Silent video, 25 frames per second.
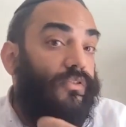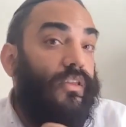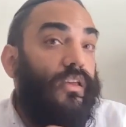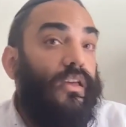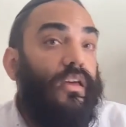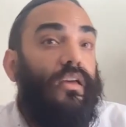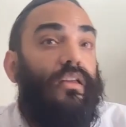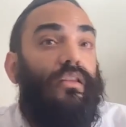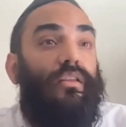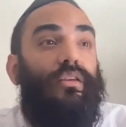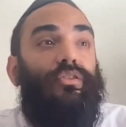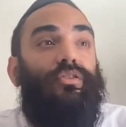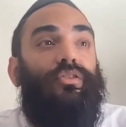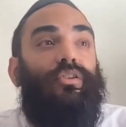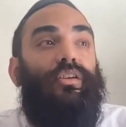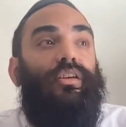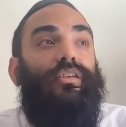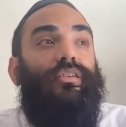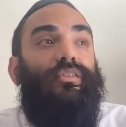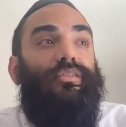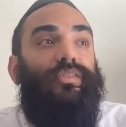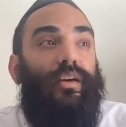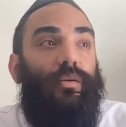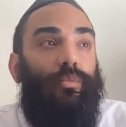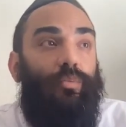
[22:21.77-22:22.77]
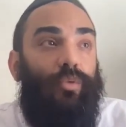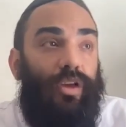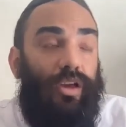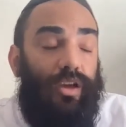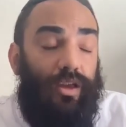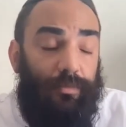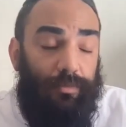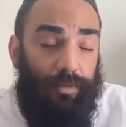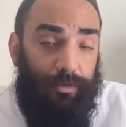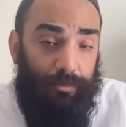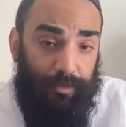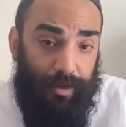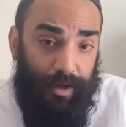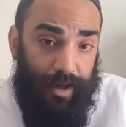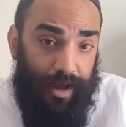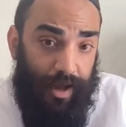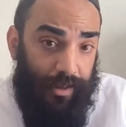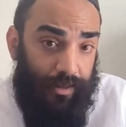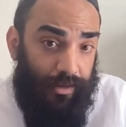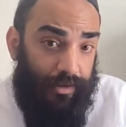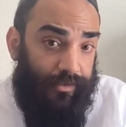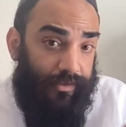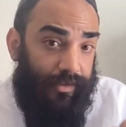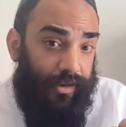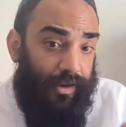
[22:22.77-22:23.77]
The Chiddush is that we can be
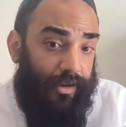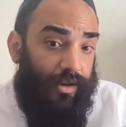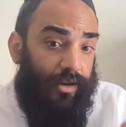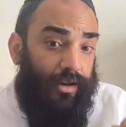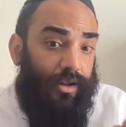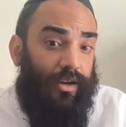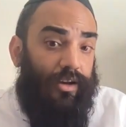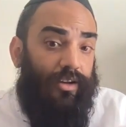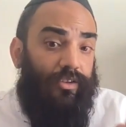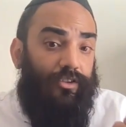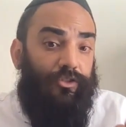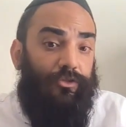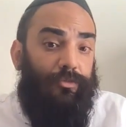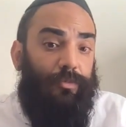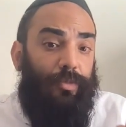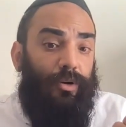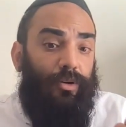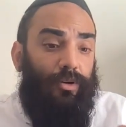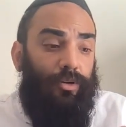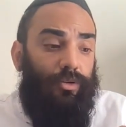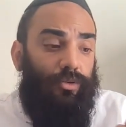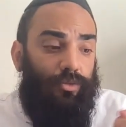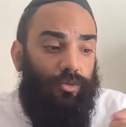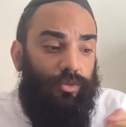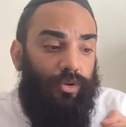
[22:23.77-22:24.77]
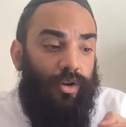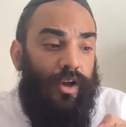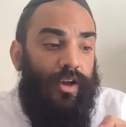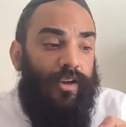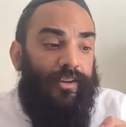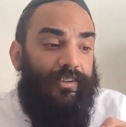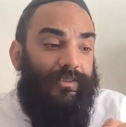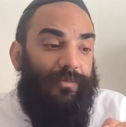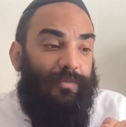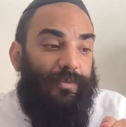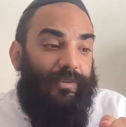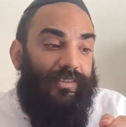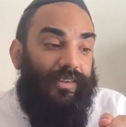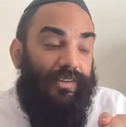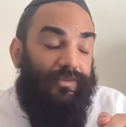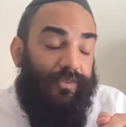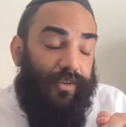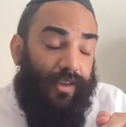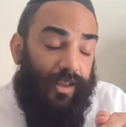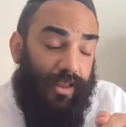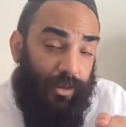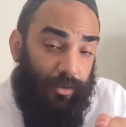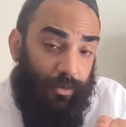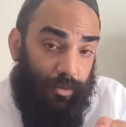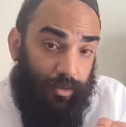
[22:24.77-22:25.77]
Megalazayin and HaKadosh Baruch Hu,
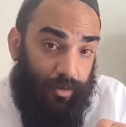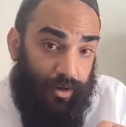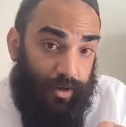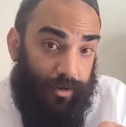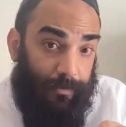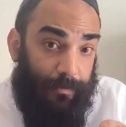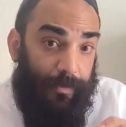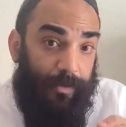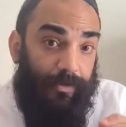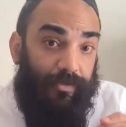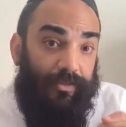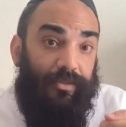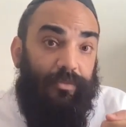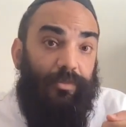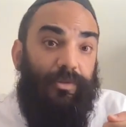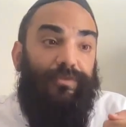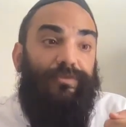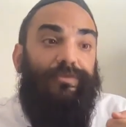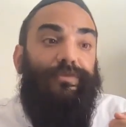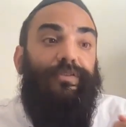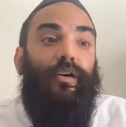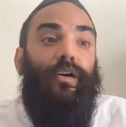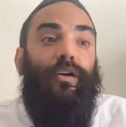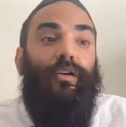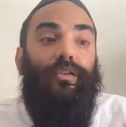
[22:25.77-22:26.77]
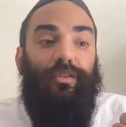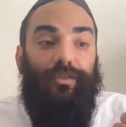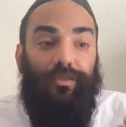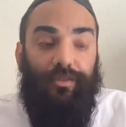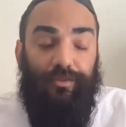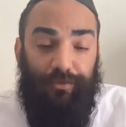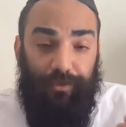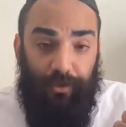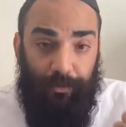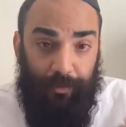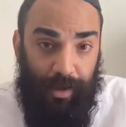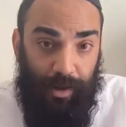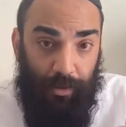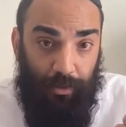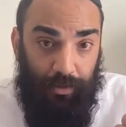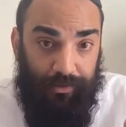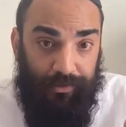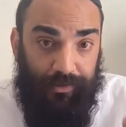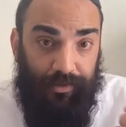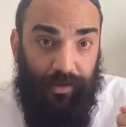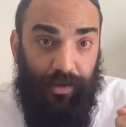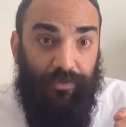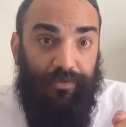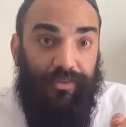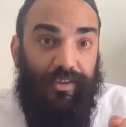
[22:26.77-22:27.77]
specifically where it appears to be farthest from
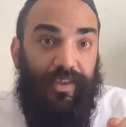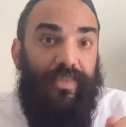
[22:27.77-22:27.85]
ourselves.